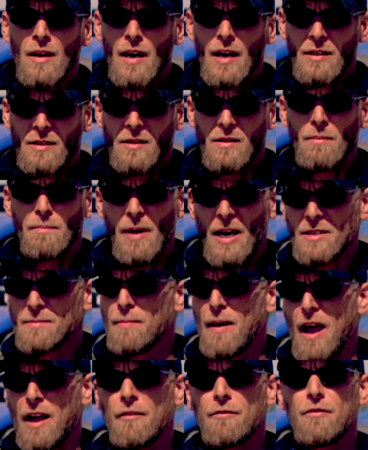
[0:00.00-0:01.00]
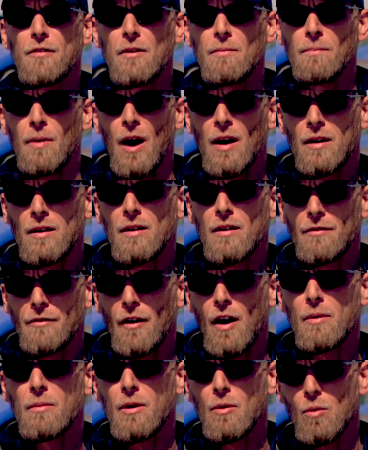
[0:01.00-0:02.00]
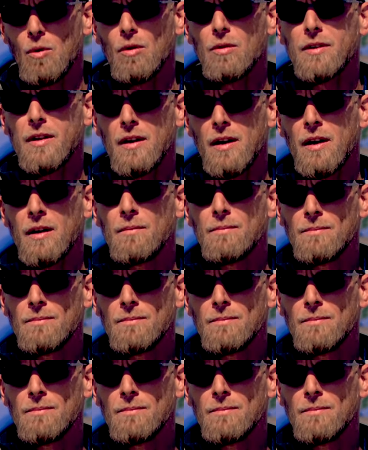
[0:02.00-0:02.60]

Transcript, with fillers: It's the best bang for the buck in the farming world today.